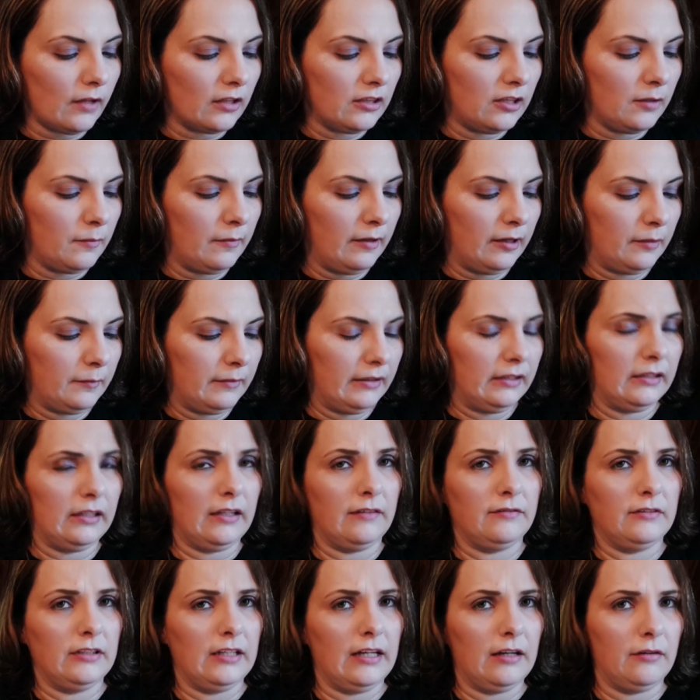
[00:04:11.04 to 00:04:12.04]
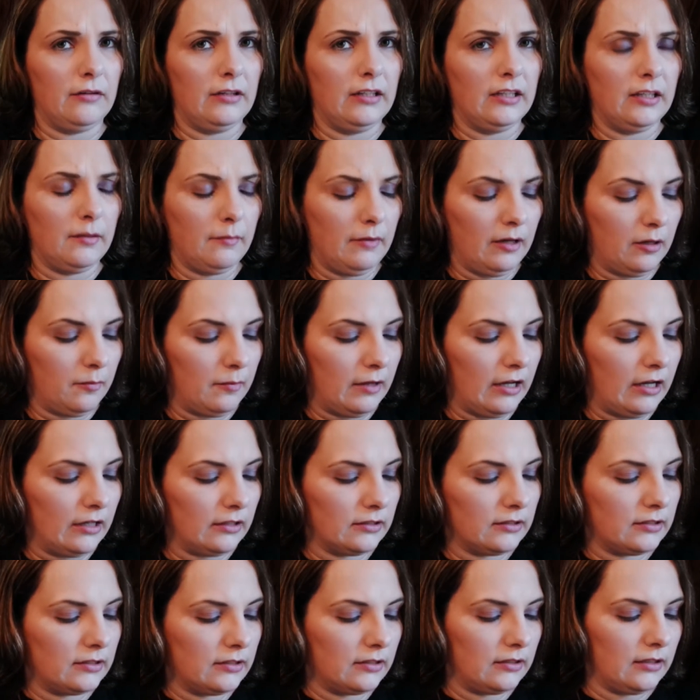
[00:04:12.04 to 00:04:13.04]
The mailman left it out in the
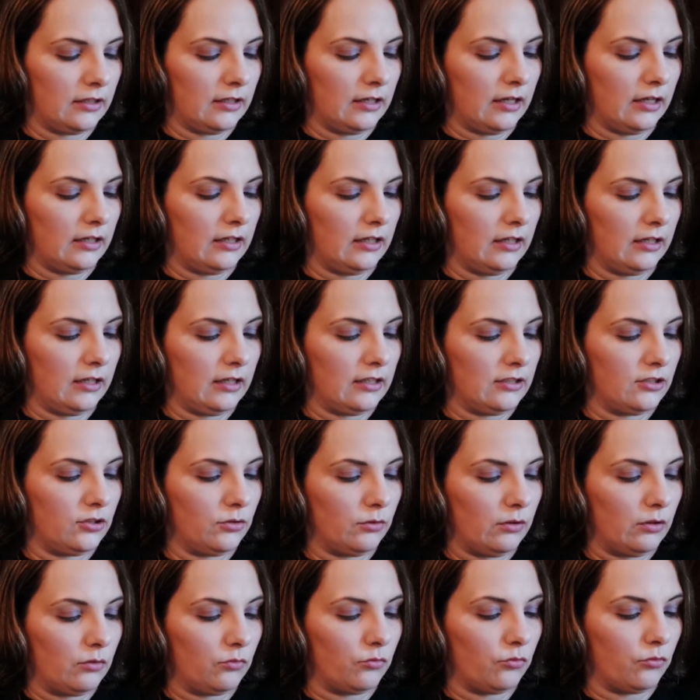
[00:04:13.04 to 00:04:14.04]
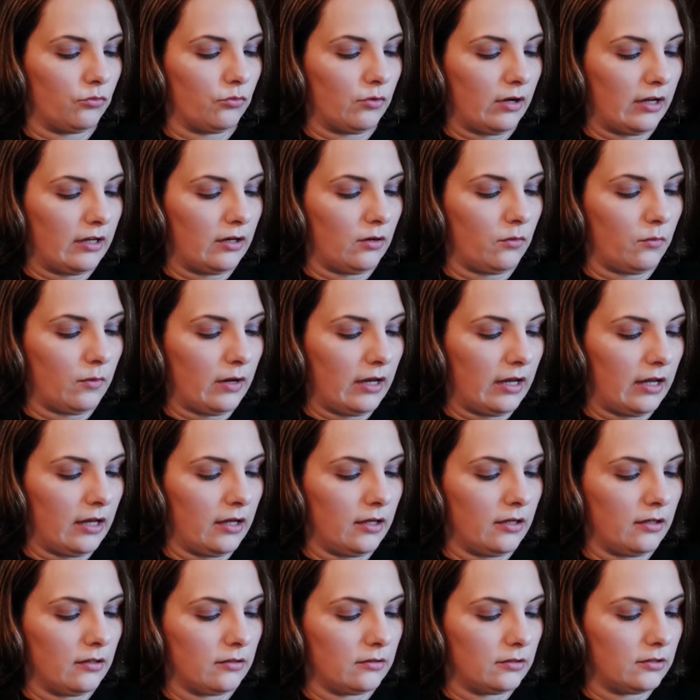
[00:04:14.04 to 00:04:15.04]
mailbox, and I didn't get to it right away,
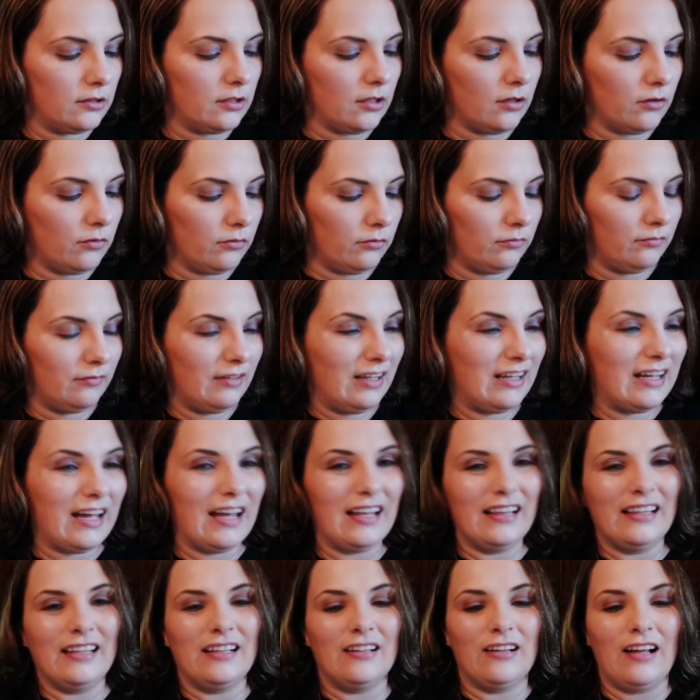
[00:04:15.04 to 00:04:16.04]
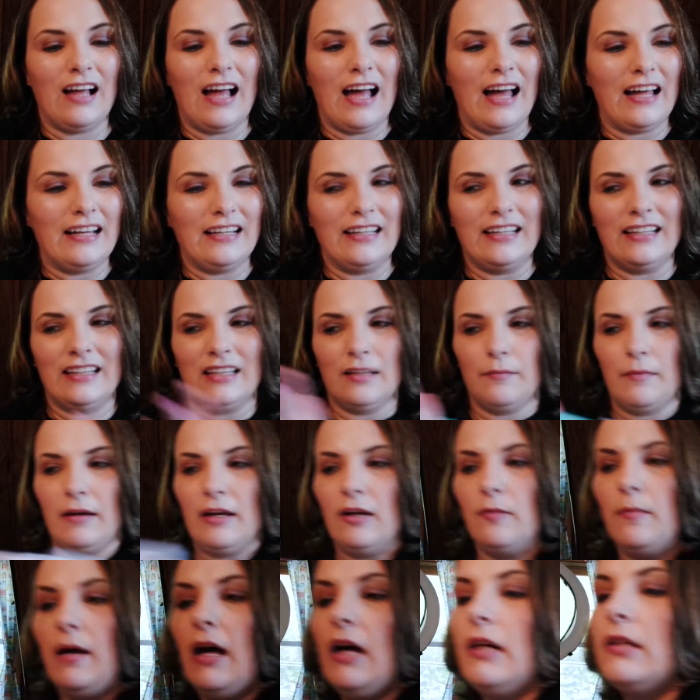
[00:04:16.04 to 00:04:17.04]
so it got a little hot in the
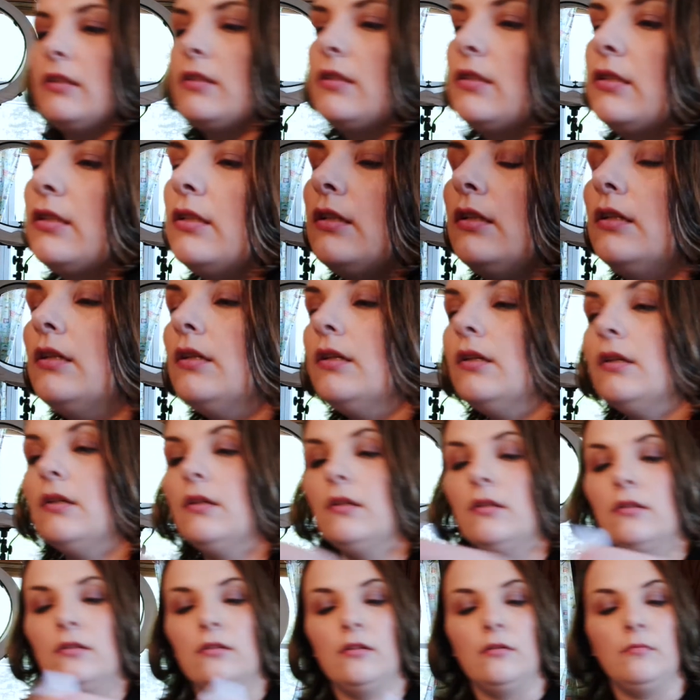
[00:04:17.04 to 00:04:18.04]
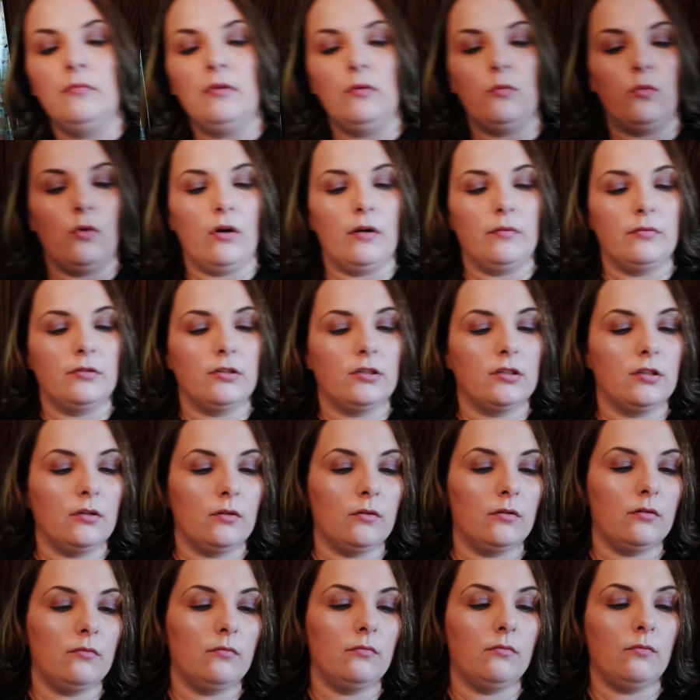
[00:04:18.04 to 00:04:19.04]
mailbox. So let me
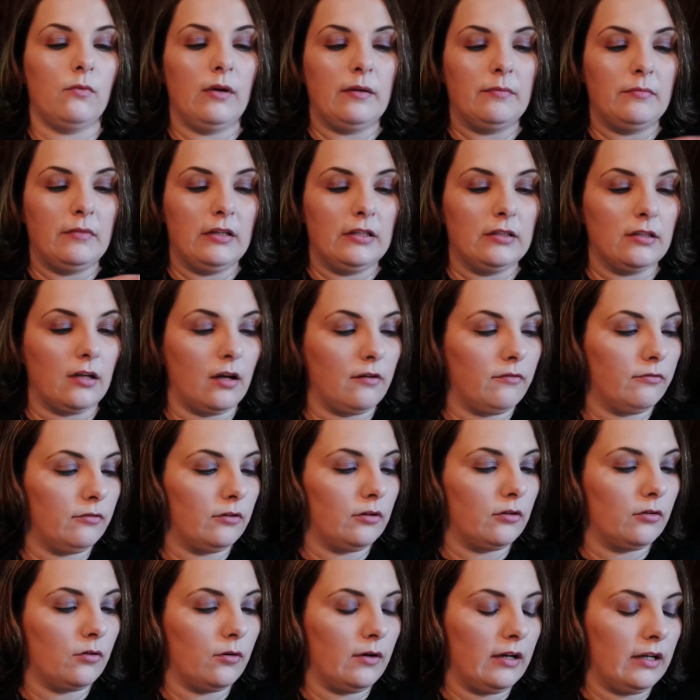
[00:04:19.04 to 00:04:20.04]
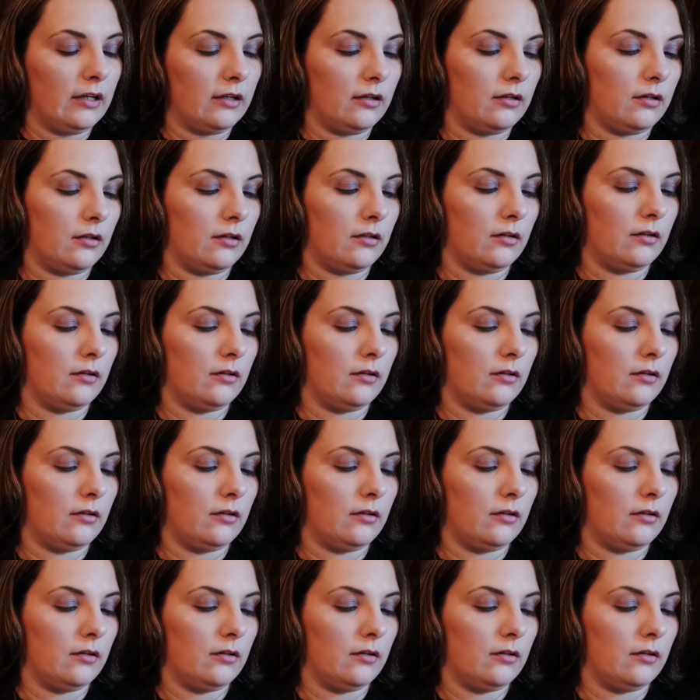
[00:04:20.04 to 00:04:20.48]
wipe these off real quick.